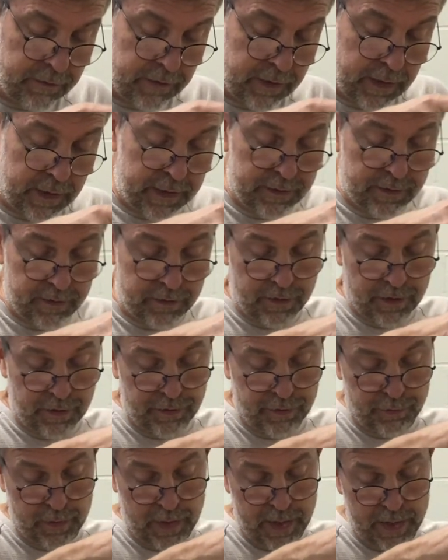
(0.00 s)
either the
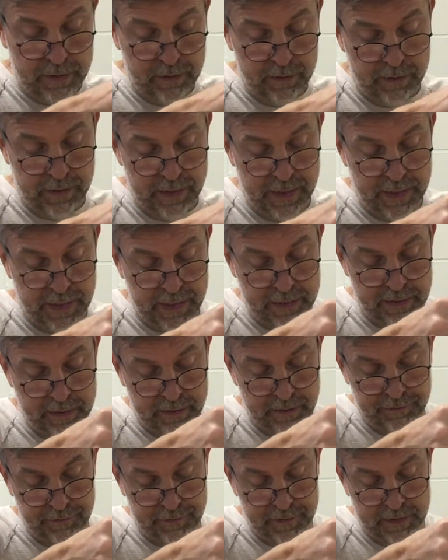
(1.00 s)
thread or the end
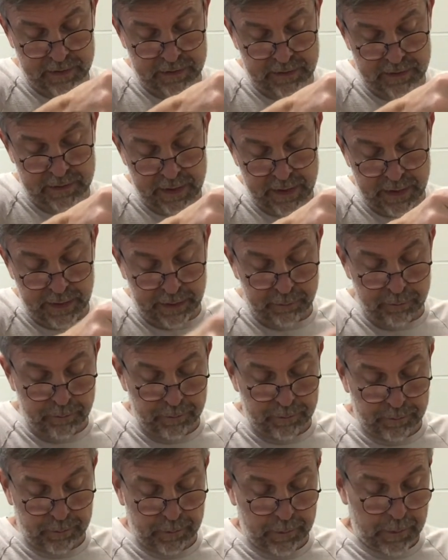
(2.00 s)
of the seam,
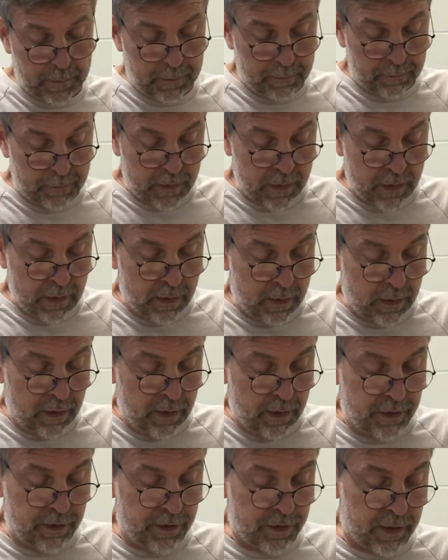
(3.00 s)

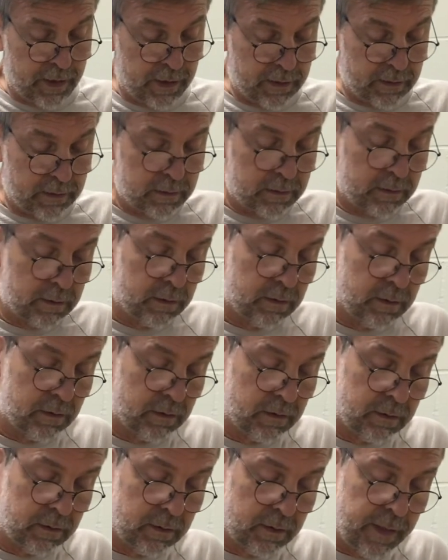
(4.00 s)
you're gonna
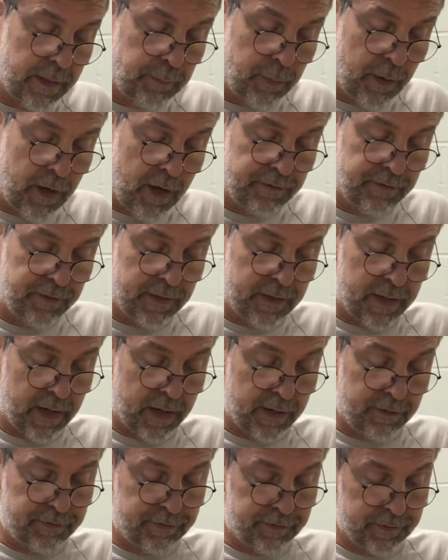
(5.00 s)
snip off
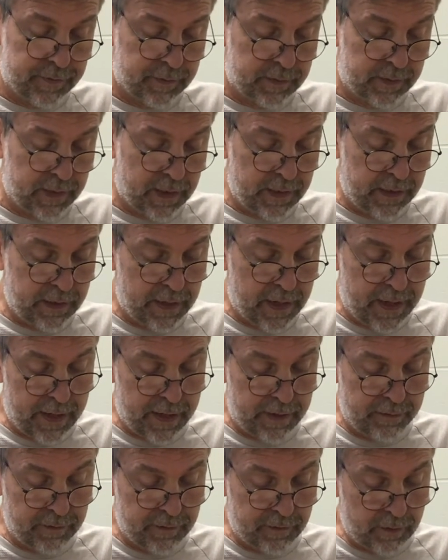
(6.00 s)
enough that you have
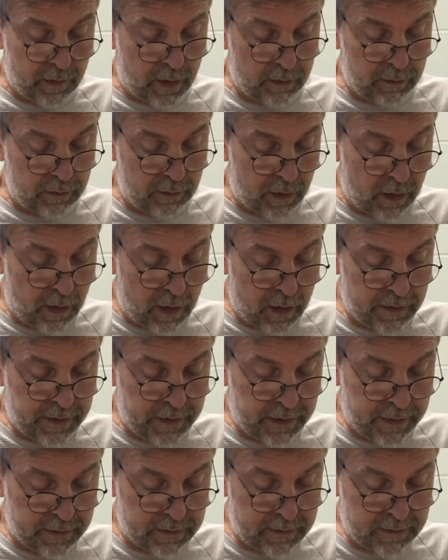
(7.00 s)
on the
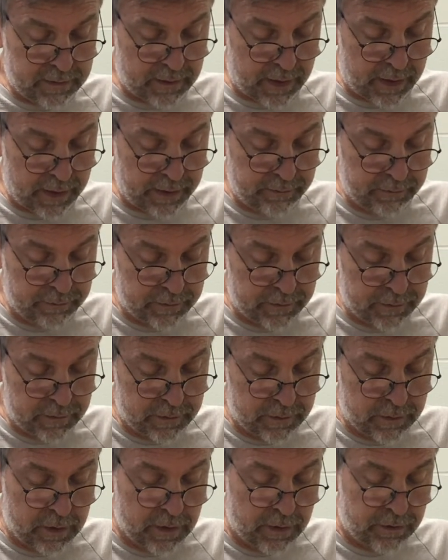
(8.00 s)
inside.
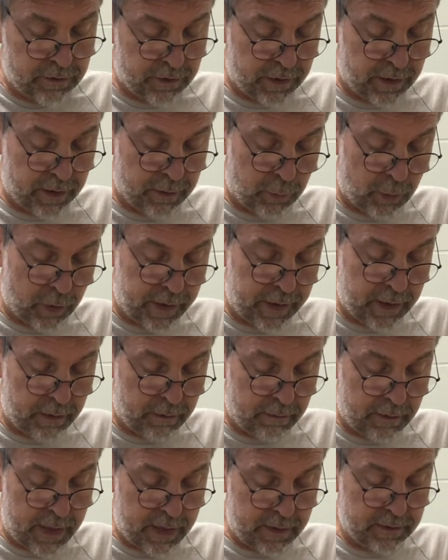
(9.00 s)
So you're gonna bring it
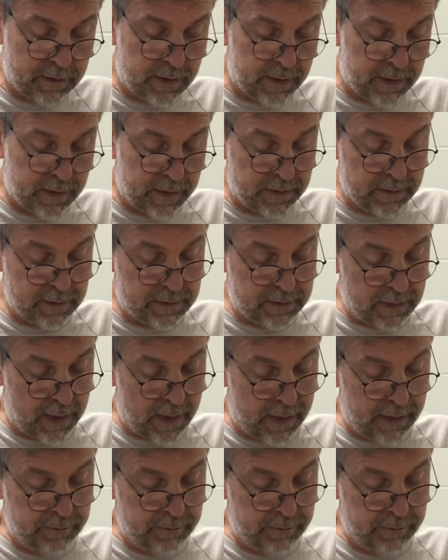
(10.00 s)
around to the inside.